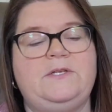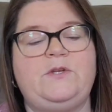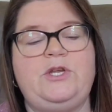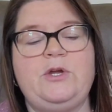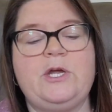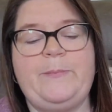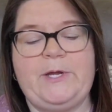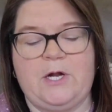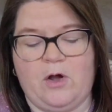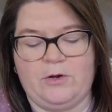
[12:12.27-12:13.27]
So you could
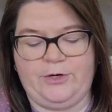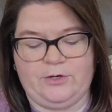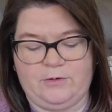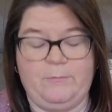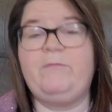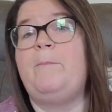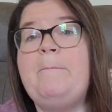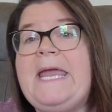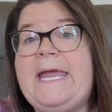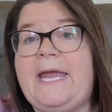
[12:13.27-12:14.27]
put all your, for
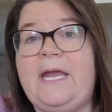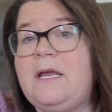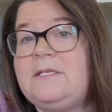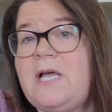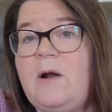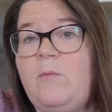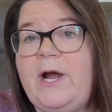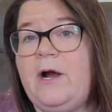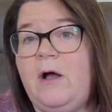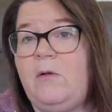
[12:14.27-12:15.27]
me, because I don't
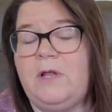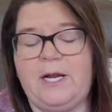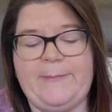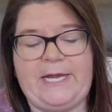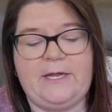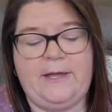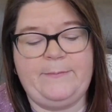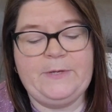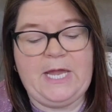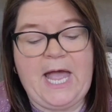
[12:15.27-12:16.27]
wear a whole lot of
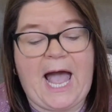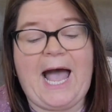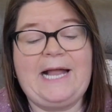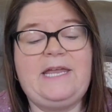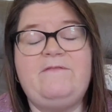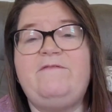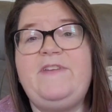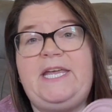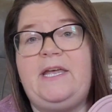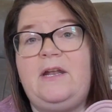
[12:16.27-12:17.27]
makeup, I can
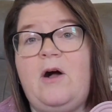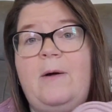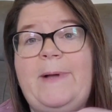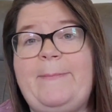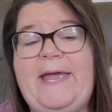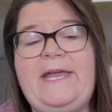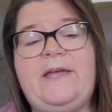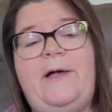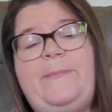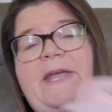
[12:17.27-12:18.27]
fit all my
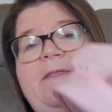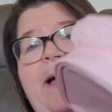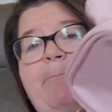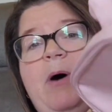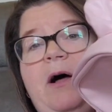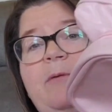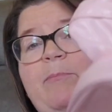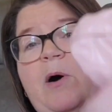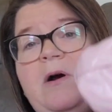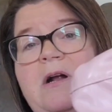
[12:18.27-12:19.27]
makeup in that
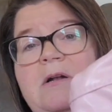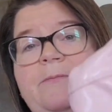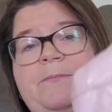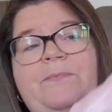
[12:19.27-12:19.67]
bottom part.